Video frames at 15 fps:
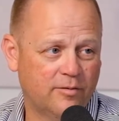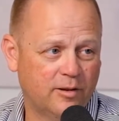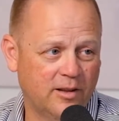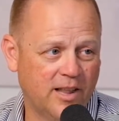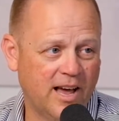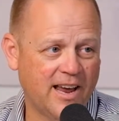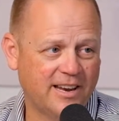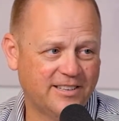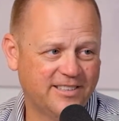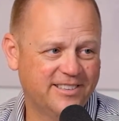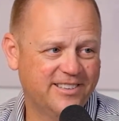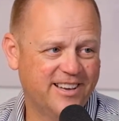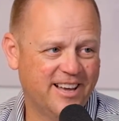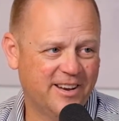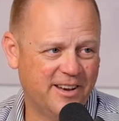light
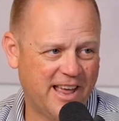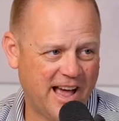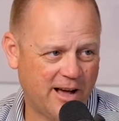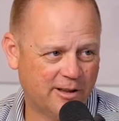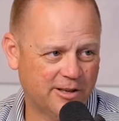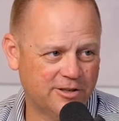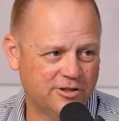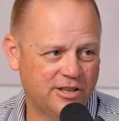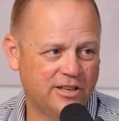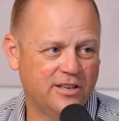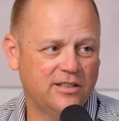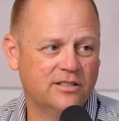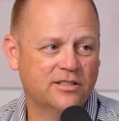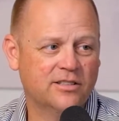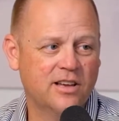
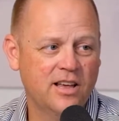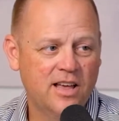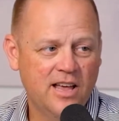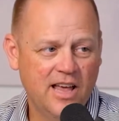analogies